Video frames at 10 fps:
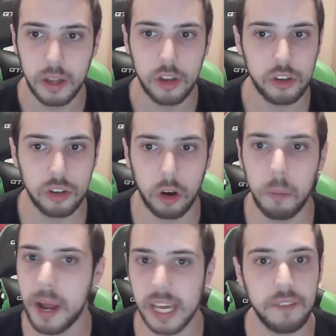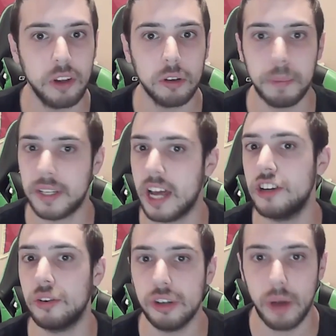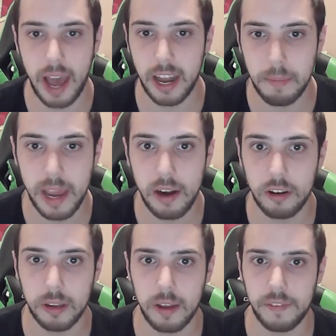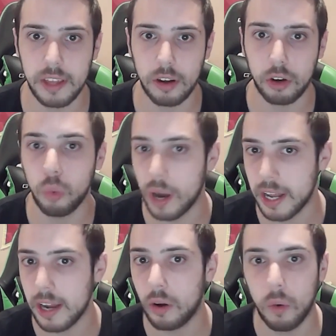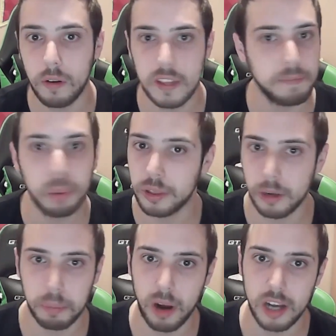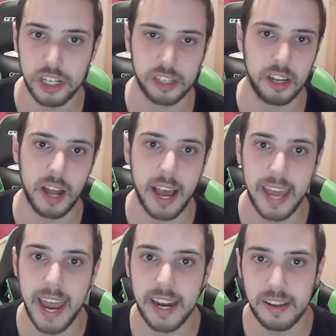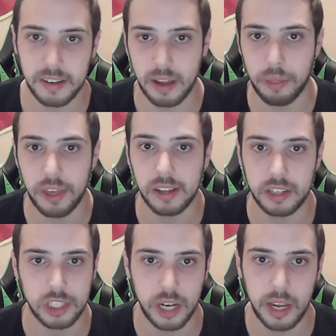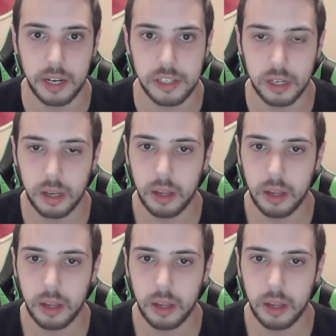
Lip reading: So many of those potential new animators have either quitted or they've put their projects on hiatus until things change.